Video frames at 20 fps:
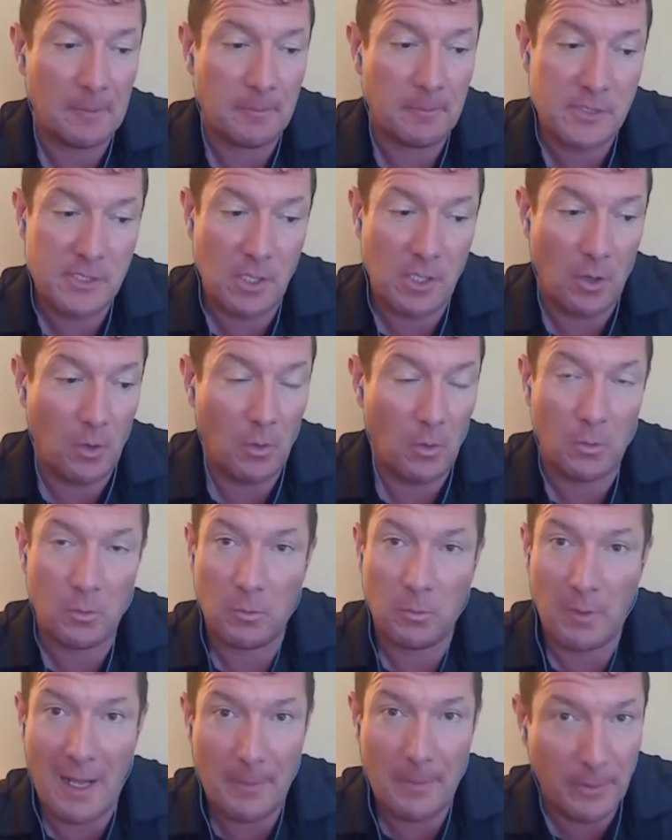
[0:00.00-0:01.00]

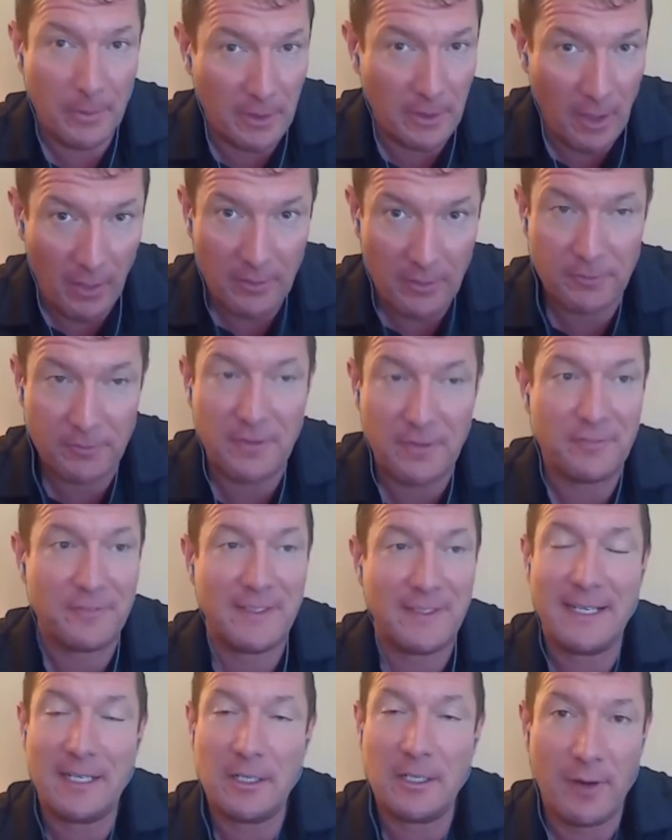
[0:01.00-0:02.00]
So I put another
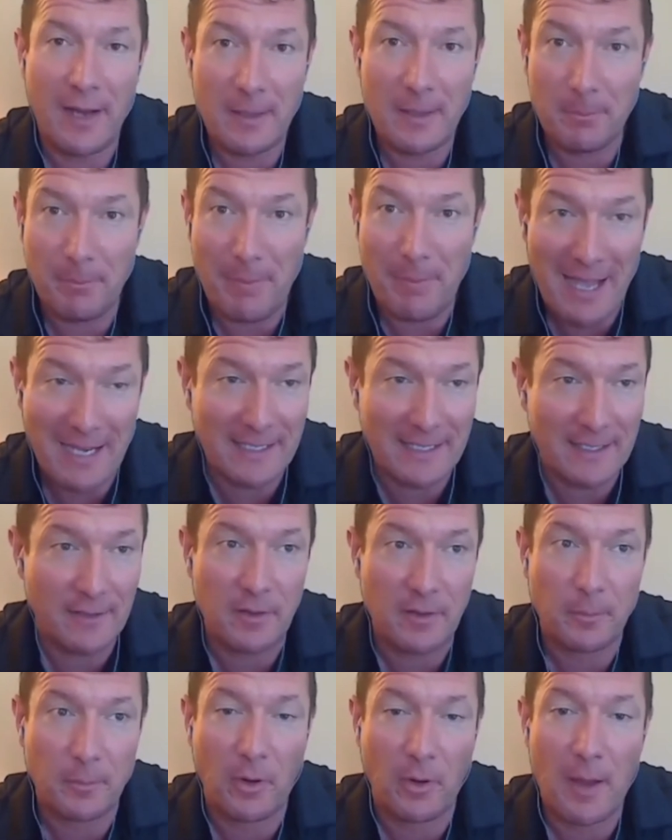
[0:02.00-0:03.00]
15 grand back into
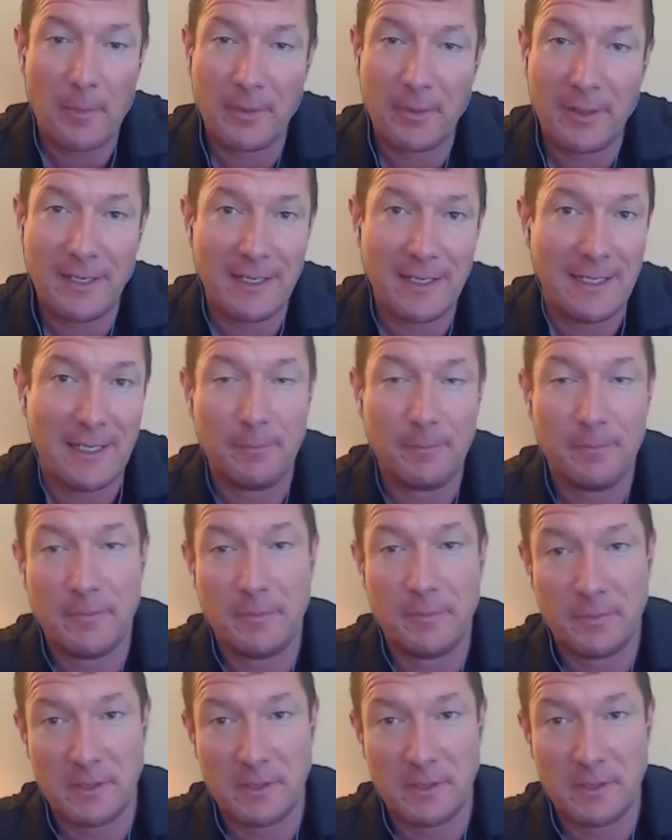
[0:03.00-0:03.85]
the property to keep